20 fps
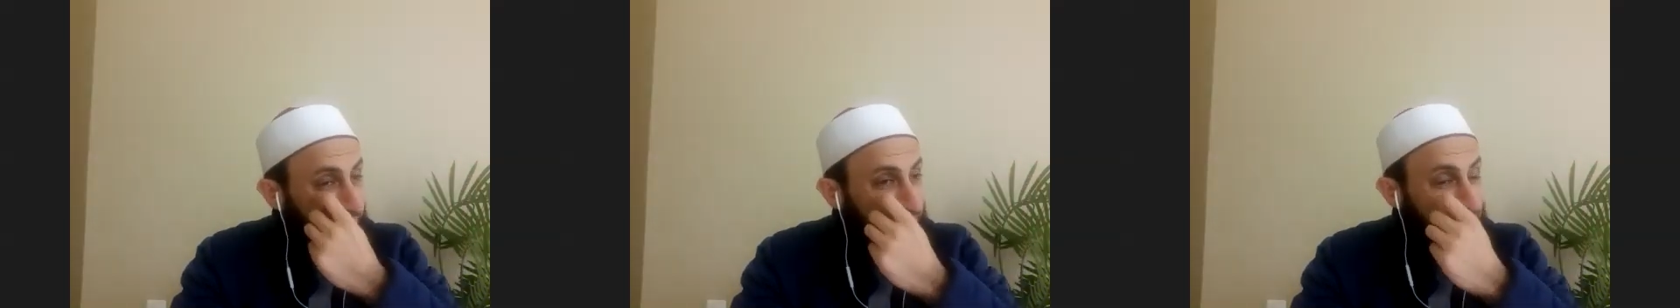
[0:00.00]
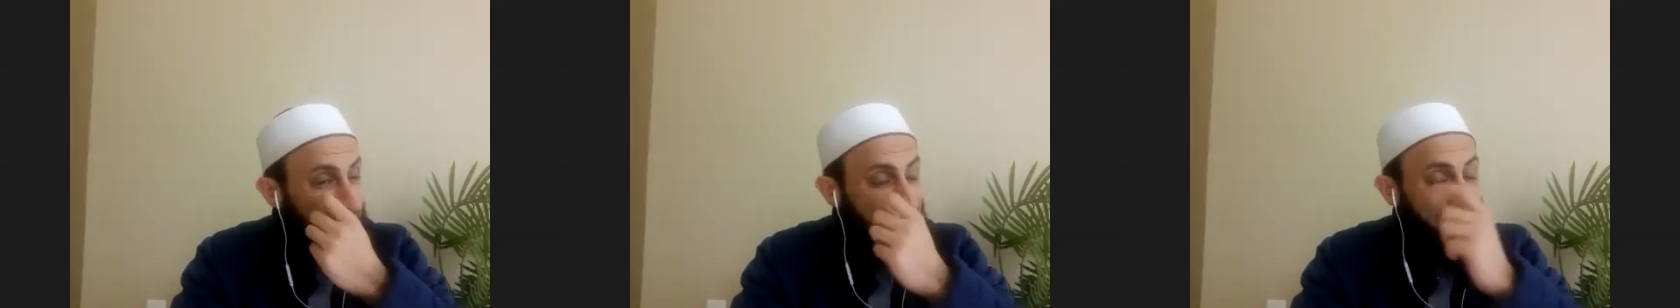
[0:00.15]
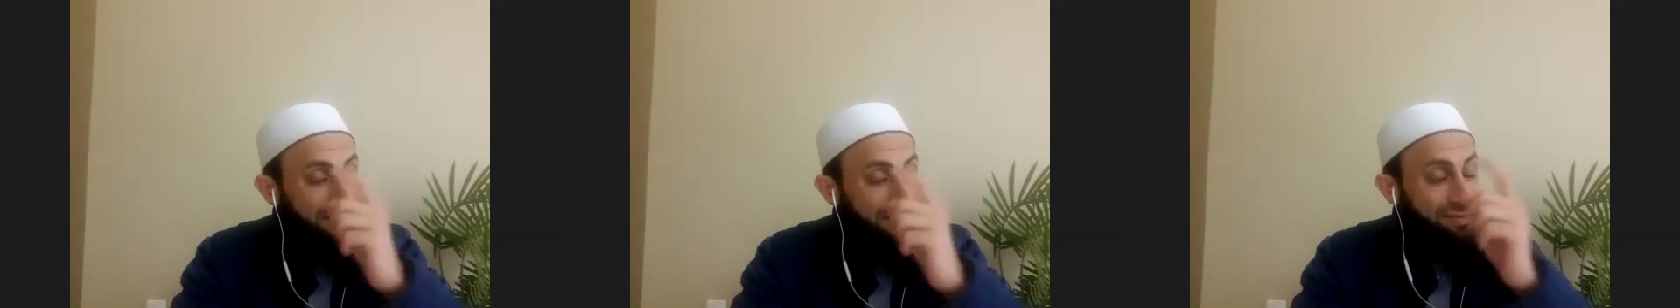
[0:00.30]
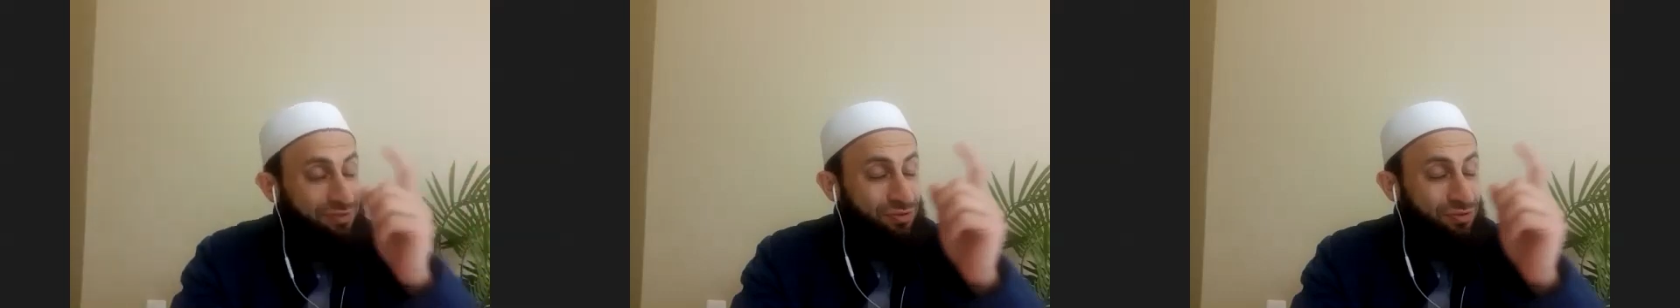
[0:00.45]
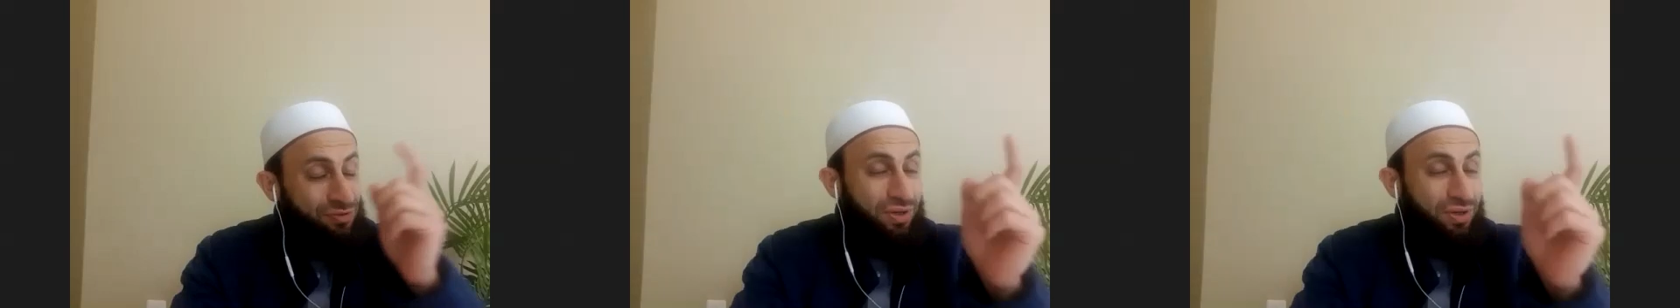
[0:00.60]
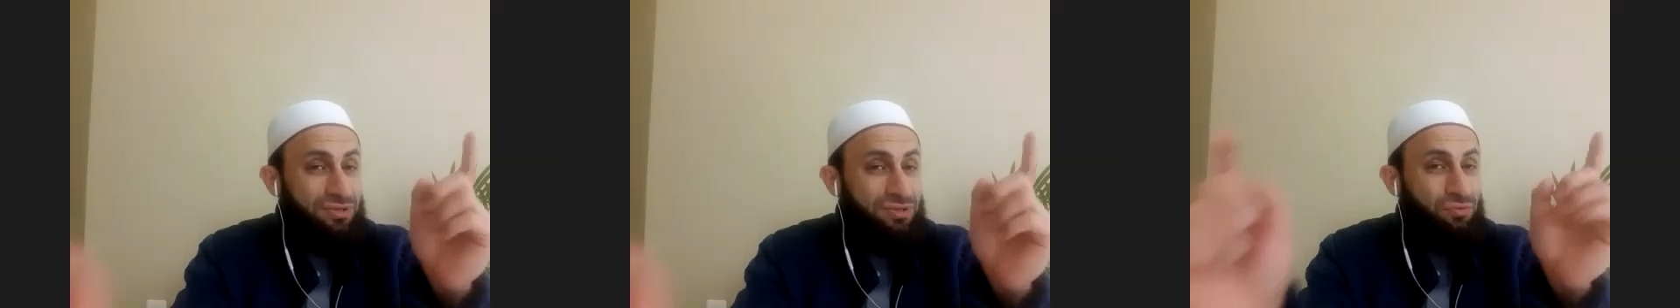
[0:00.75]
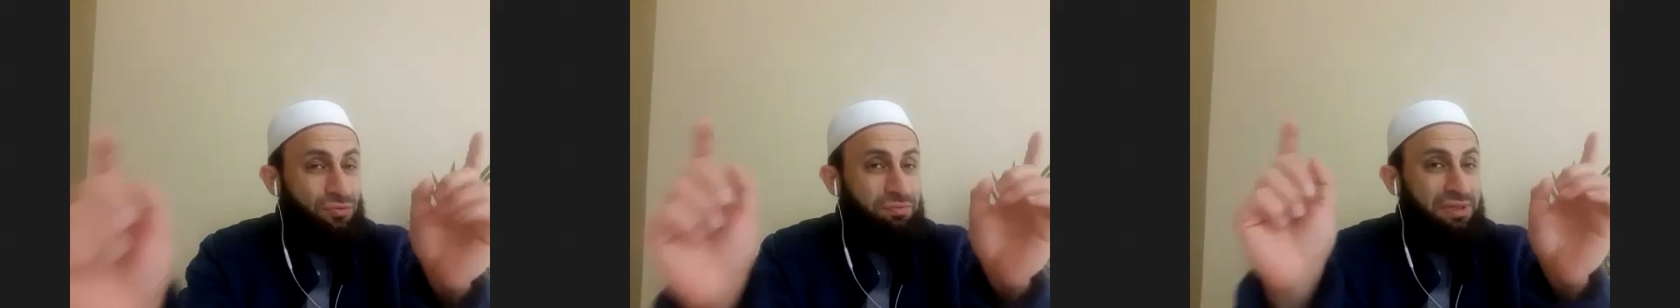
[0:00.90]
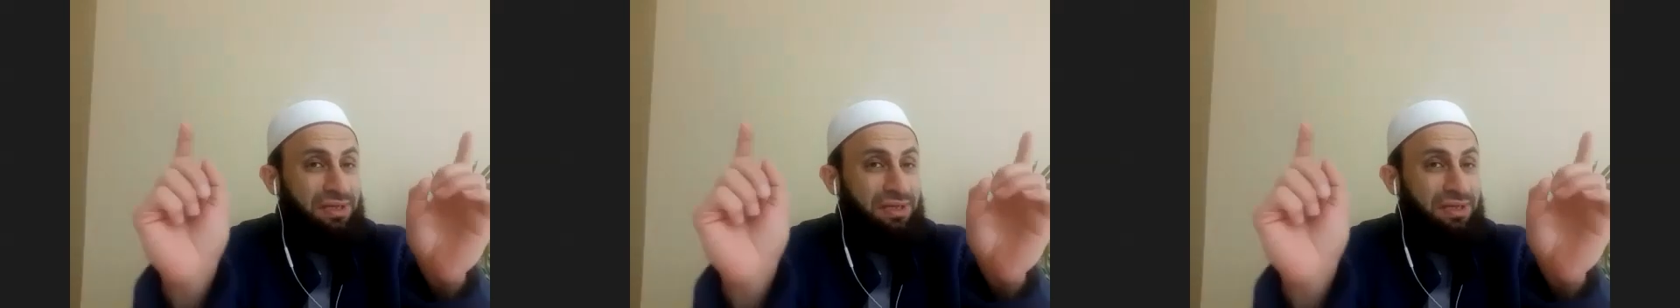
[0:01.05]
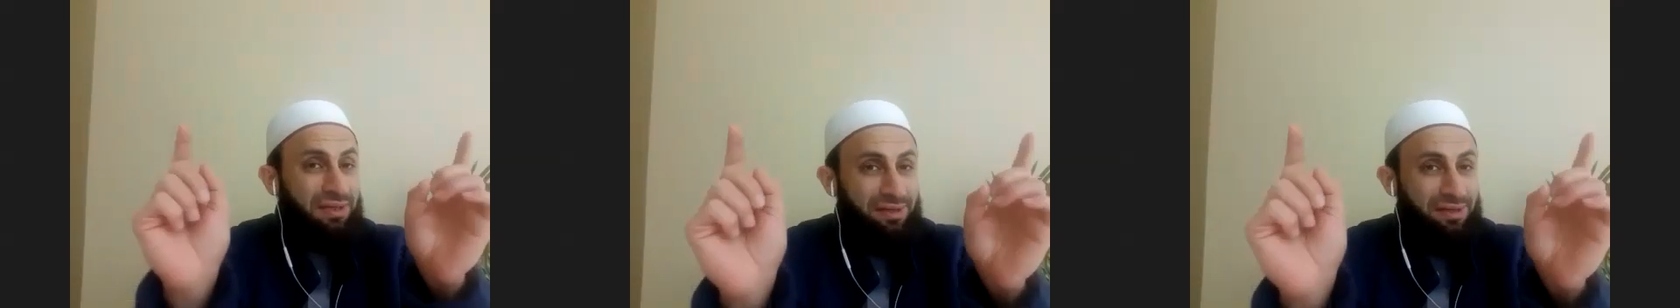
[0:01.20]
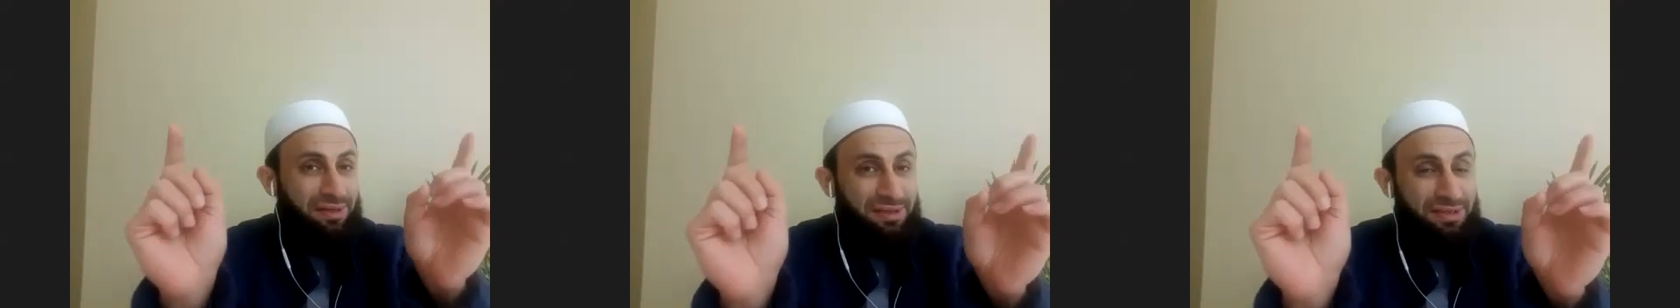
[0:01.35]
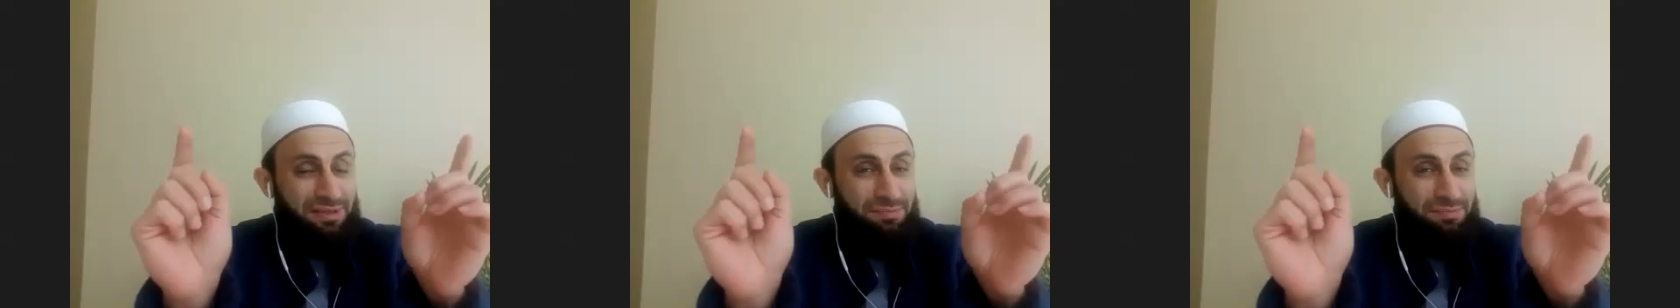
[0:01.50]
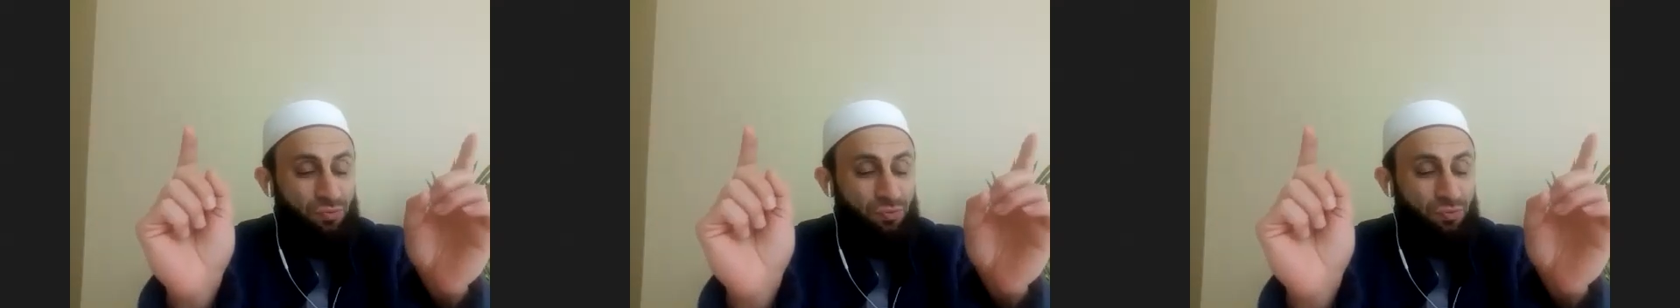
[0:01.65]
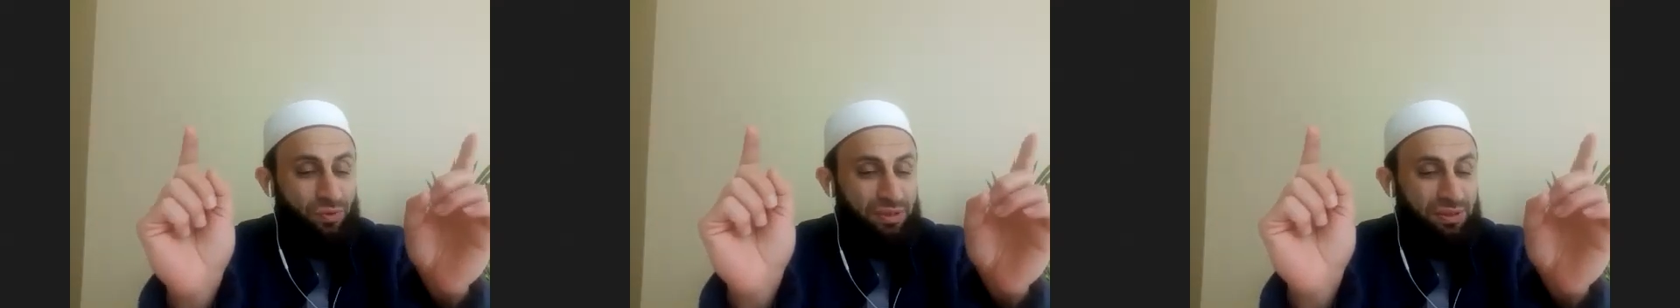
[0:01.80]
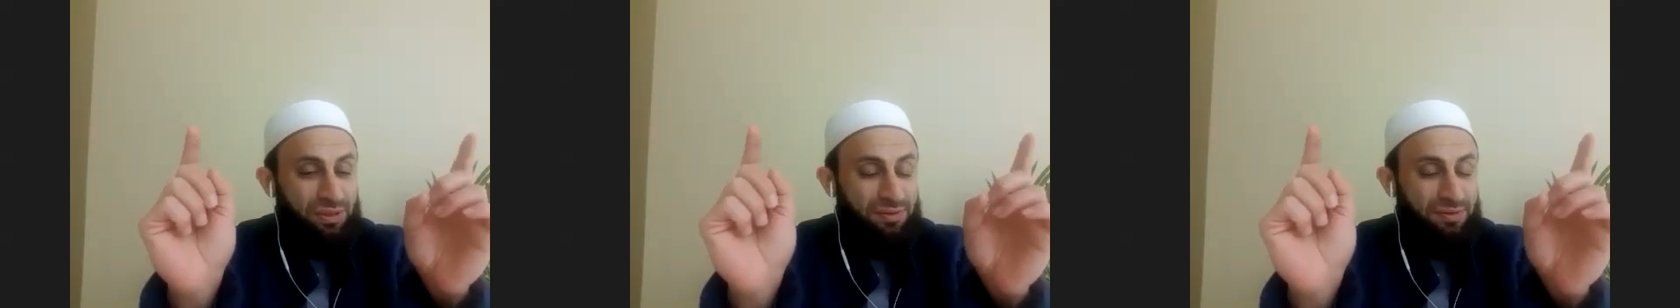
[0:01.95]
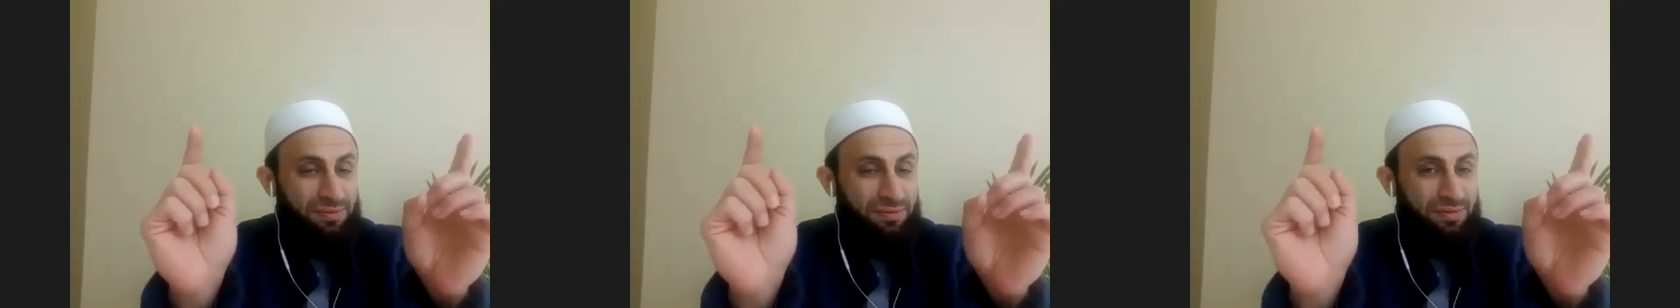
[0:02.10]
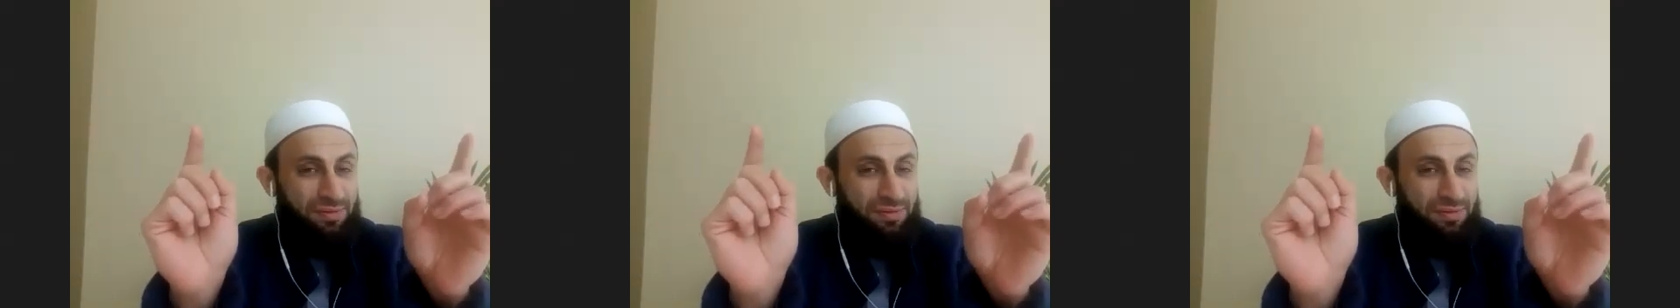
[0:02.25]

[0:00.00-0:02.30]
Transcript: and try to make a link between